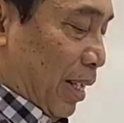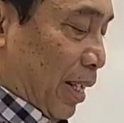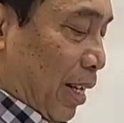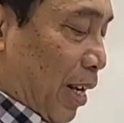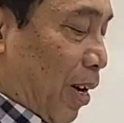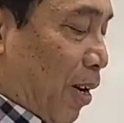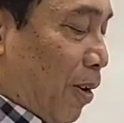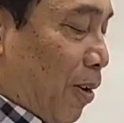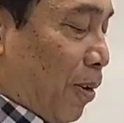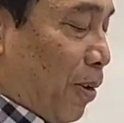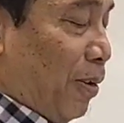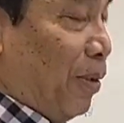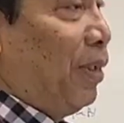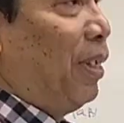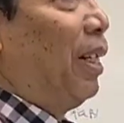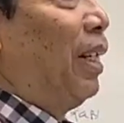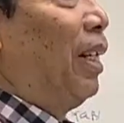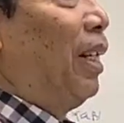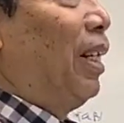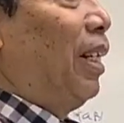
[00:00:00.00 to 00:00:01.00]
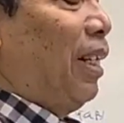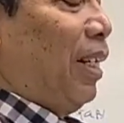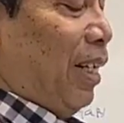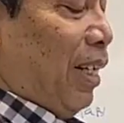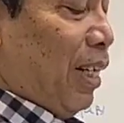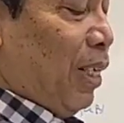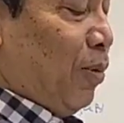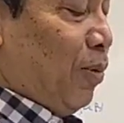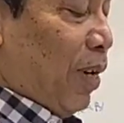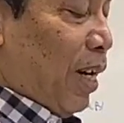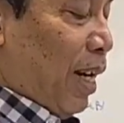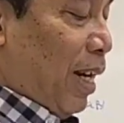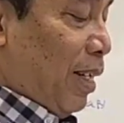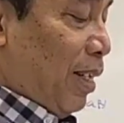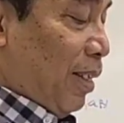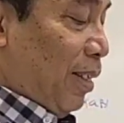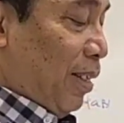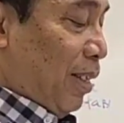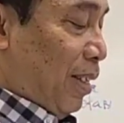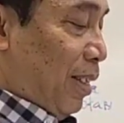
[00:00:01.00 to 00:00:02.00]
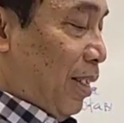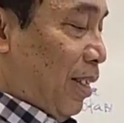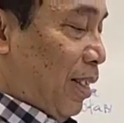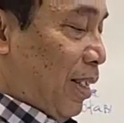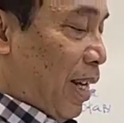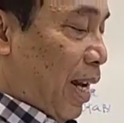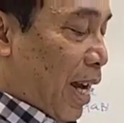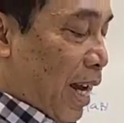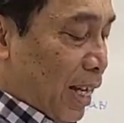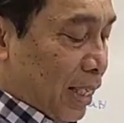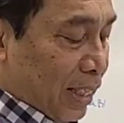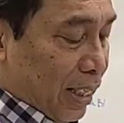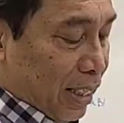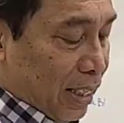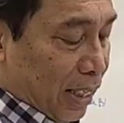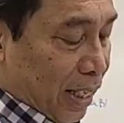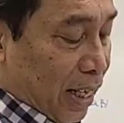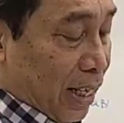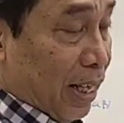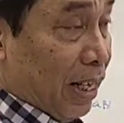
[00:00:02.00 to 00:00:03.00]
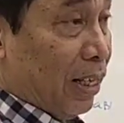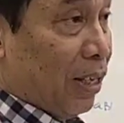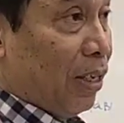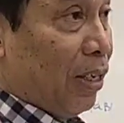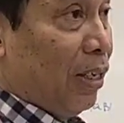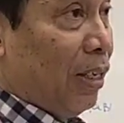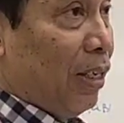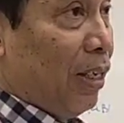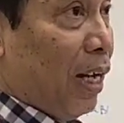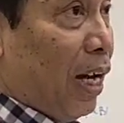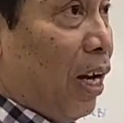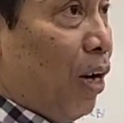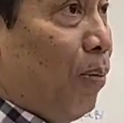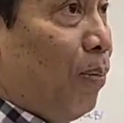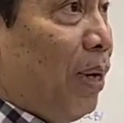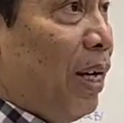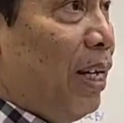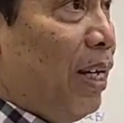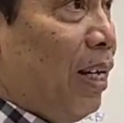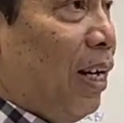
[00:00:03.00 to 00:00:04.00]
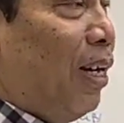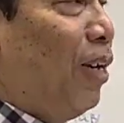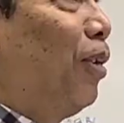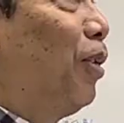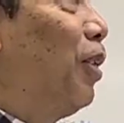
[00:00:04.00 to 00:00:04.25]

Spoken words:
Now, this one, the actual skeleton, how many?